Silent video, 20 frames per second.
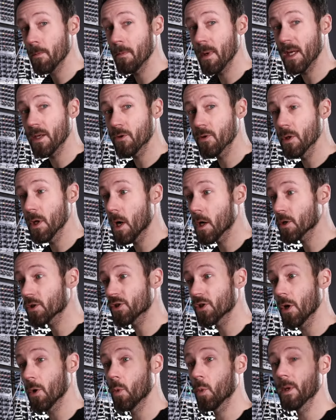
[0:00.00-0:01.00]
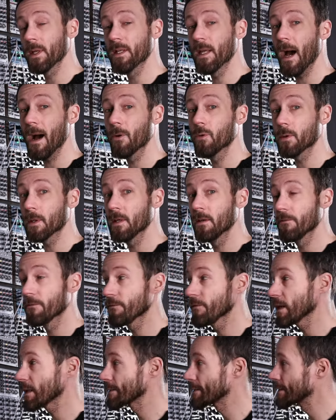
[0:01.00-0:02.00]
Matriarch, so without
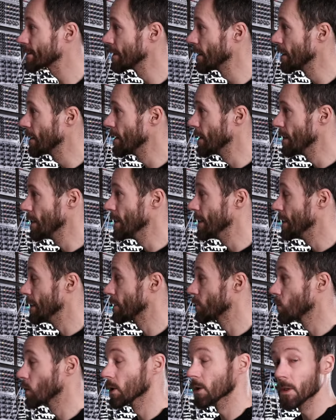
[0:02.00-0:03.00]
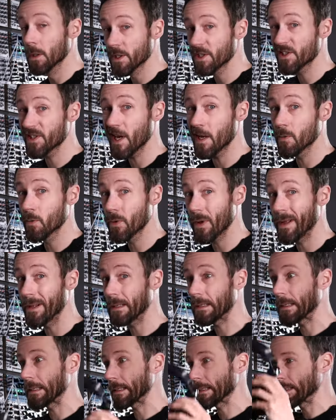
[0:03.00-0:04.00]
effects, it will sound
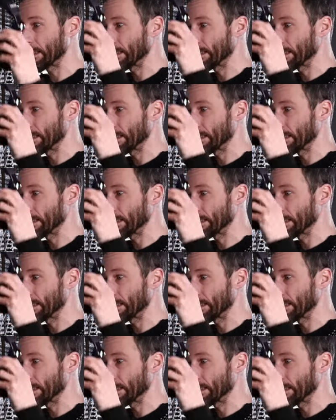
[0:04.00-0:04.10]
like